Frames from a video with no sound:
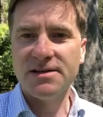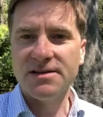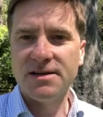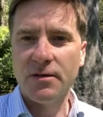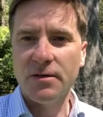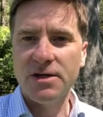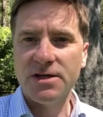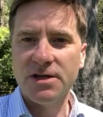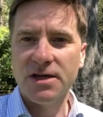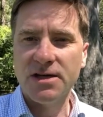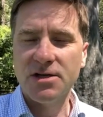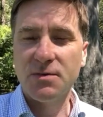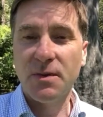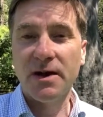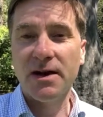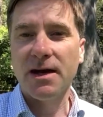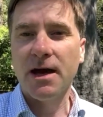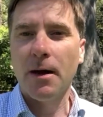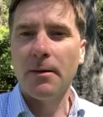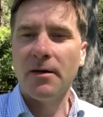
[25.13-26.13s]
So we're just going to
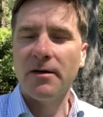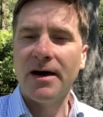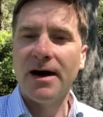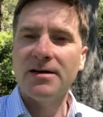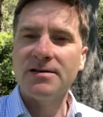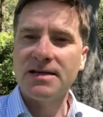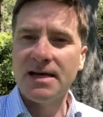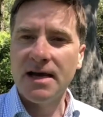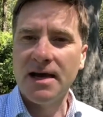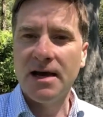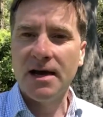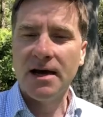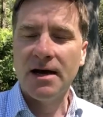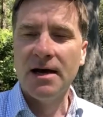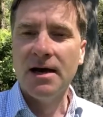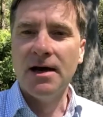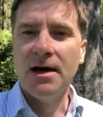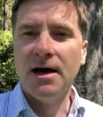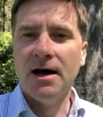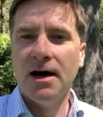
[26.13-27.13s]
spend a couple of hours here,
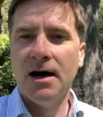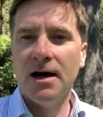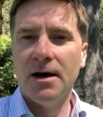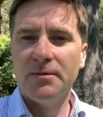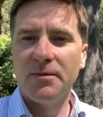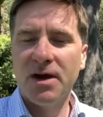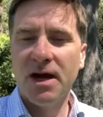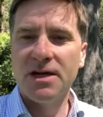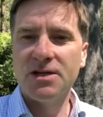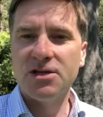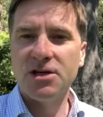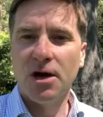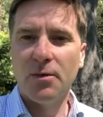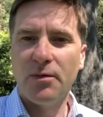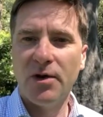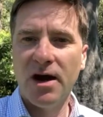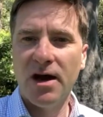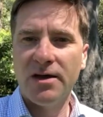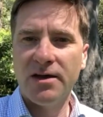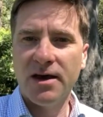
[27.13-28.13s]
catching our
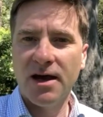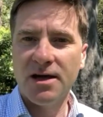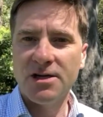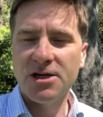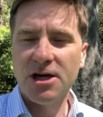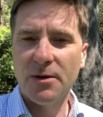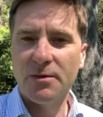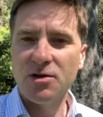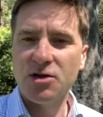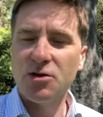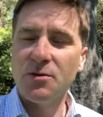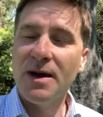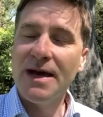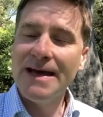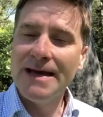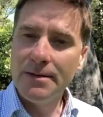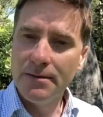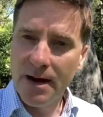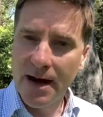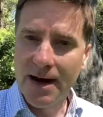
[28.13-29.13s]
breath, catching up on some
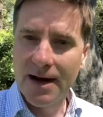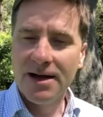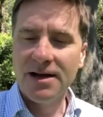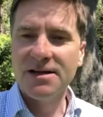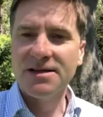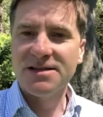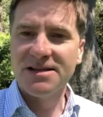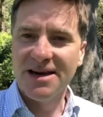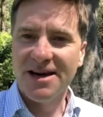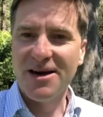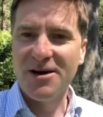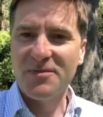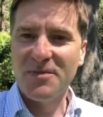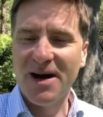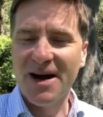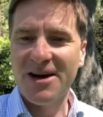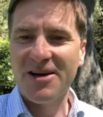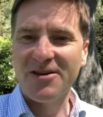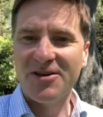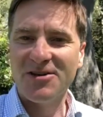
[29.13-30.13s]
emails
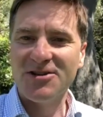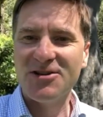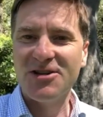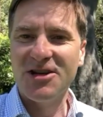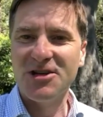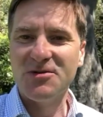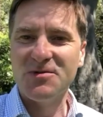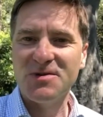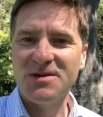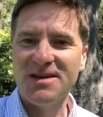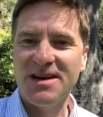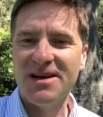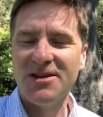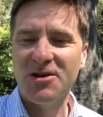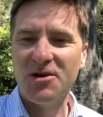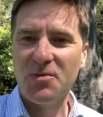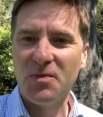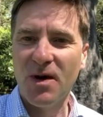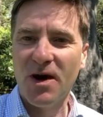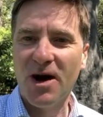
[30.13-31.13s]
back in the constituency
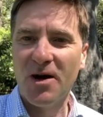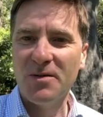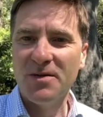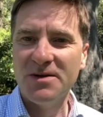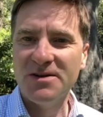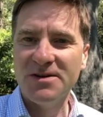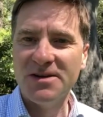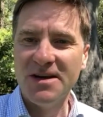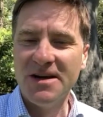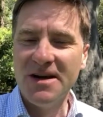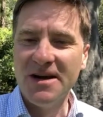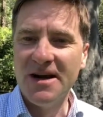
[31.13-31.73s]
and the department.